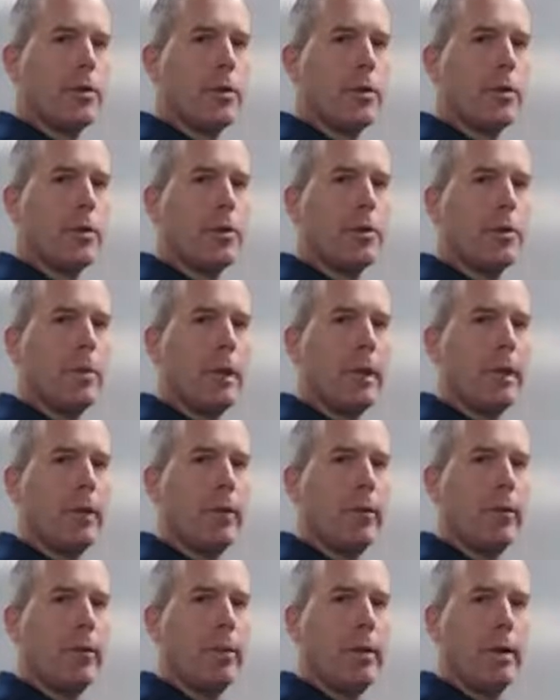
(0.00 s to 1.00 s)
with those doors
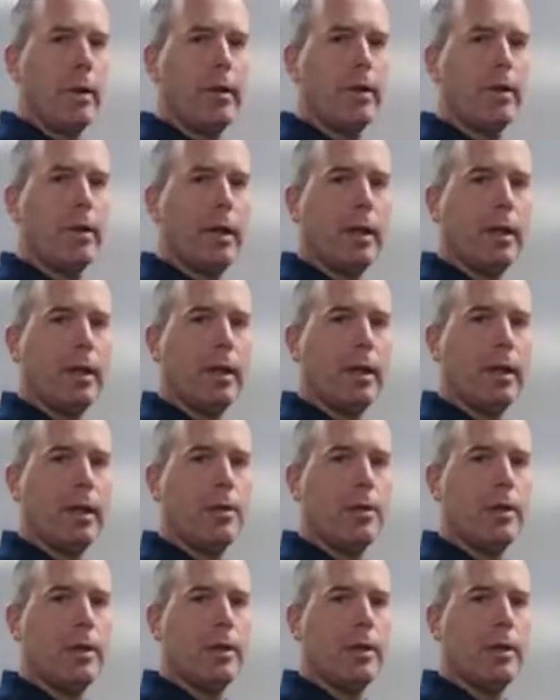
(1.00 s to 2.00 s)
being open underneath the
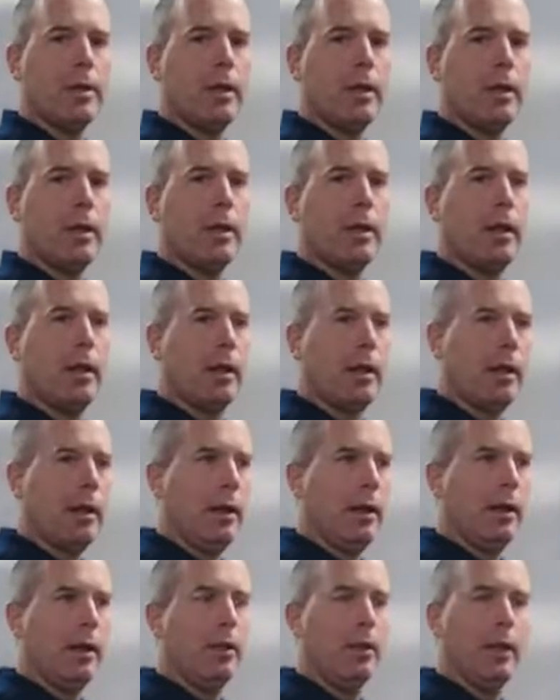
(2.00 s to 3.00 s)
kitchen sink,
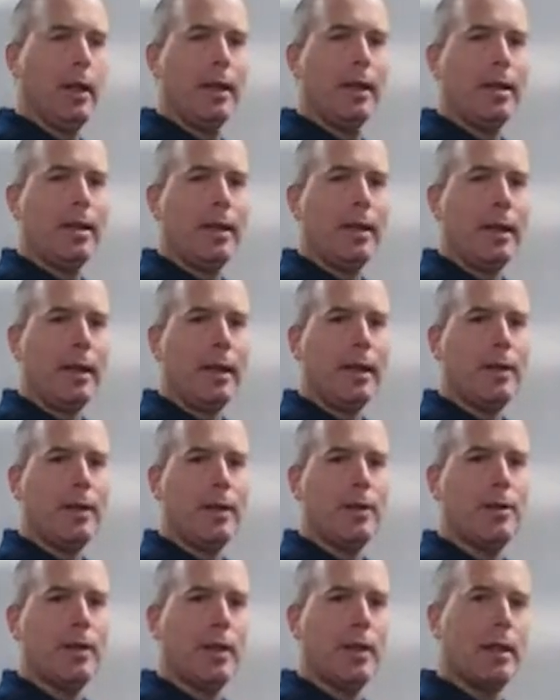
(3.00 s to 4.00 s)
you're letting the
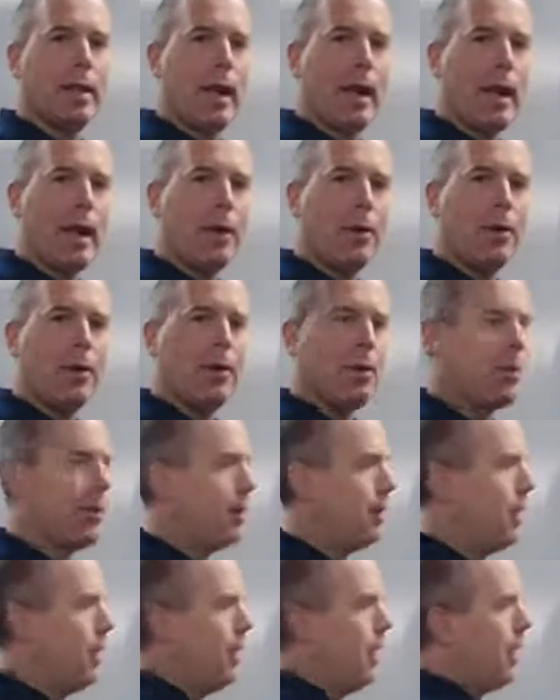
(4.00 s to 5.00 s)
heat that's in the
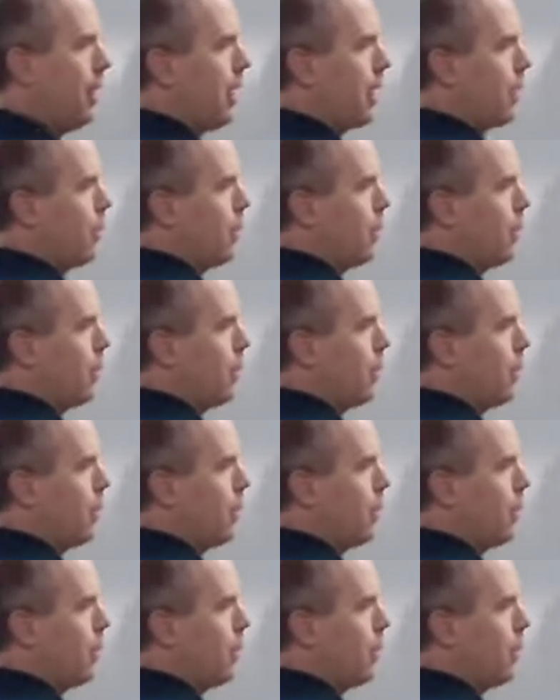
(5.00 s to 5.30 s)
house